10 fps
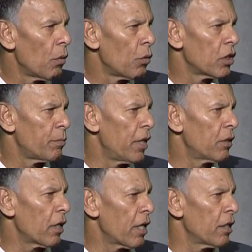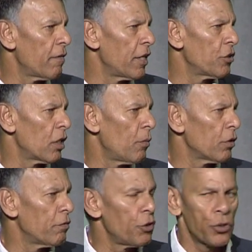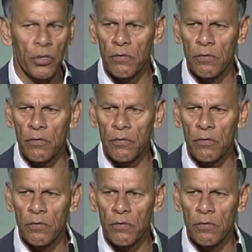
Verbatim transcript: will speak to the convention about the future